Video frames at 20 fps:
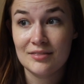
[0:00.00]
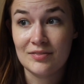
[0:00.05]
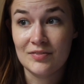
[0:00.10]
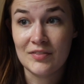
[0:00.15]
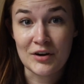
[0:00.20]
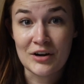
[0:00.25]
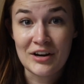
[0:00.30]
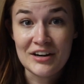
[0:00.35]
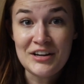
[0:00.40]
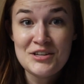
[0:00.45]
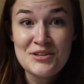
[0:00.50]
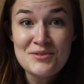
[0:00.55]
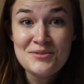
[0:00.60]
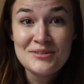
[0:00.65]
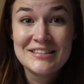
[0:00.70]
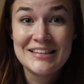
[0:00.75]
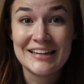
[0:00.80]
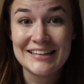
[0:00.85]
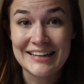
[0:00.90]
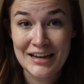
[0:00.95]
They're gonna
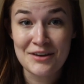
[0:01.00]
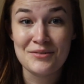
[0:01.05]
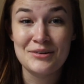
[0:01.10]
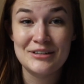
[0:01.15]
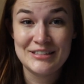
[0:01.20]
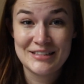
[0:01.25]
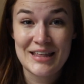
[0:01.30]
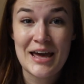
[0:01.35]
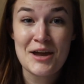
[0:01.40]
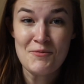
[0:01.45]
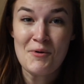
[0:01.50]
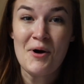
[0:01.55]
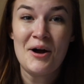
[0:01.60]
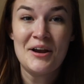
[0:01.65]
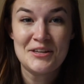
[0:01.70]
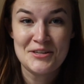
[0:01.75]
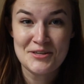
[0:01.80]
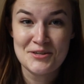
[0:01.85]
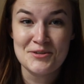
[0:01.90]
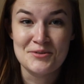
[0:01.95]
use the language they
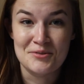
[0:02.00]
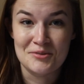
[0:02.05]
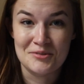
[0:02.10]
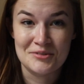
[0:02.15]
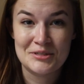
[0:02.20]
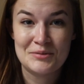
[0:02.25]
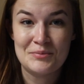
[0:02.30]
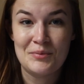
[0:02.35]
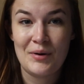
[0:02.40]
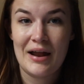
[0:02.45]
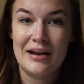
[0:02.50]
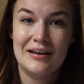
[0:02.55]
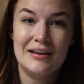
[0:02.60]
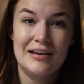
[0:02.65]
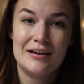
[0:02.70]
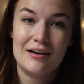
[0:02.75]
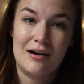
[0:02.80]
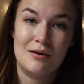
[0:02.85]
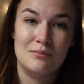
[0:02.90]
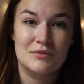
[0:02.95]
want used when
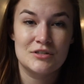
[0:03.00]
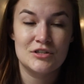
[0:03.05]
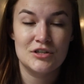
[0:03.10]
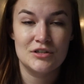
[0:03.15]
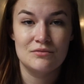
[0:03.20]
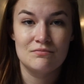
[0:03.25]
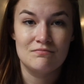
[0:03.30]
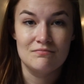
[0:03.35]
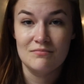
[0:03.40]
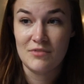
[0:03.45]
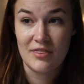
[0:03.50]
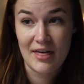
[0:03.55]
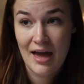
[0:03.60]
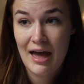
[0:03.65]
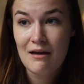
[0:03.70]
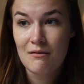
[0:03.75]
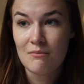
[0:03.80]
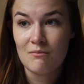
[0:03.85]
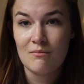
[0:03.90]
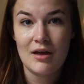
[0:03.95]
it comes to
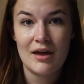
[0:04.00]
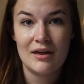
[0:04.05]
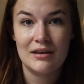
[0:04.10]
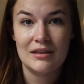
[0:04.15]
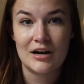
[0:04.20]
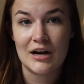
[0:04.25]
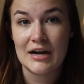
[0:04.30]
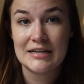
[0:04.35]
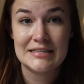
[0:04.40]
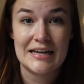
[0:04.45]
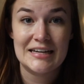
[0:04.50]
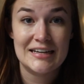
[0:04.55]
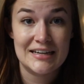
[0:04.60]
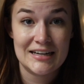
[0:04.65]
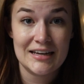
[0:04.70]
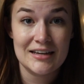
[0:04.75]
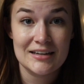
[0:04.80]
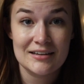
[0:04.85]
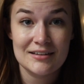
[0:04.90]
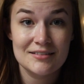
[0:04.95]
them and their
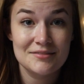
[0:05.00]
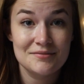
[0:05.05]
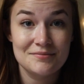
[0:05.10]
identity.